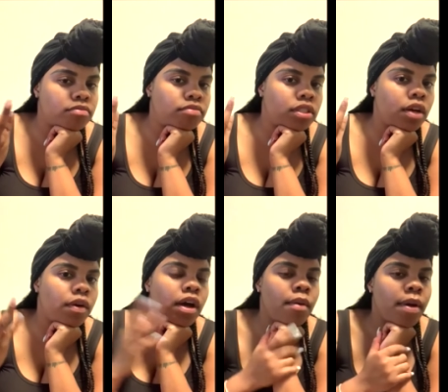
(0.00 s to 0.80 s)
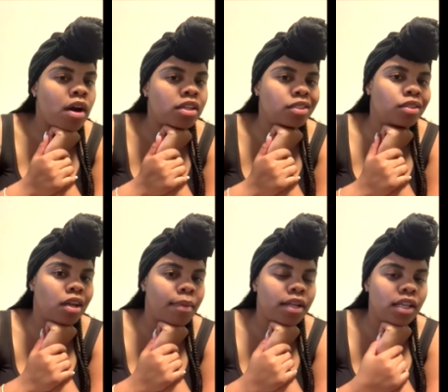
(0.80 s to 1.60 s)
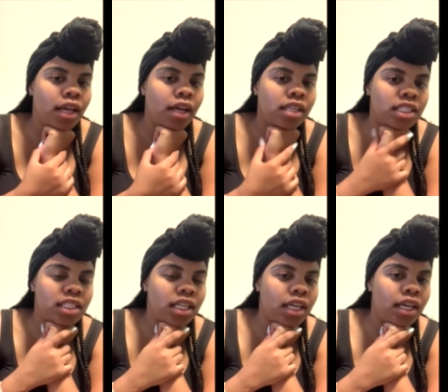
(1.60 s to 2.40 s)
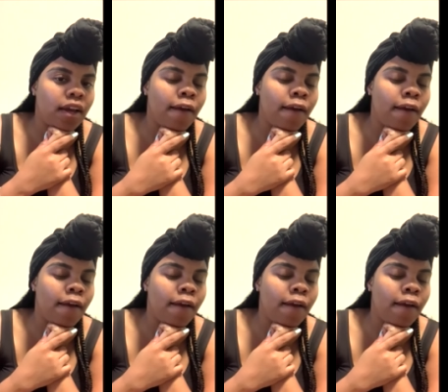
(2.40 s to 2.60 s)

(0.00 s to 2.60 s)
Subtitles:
So I also thought about that. I just said,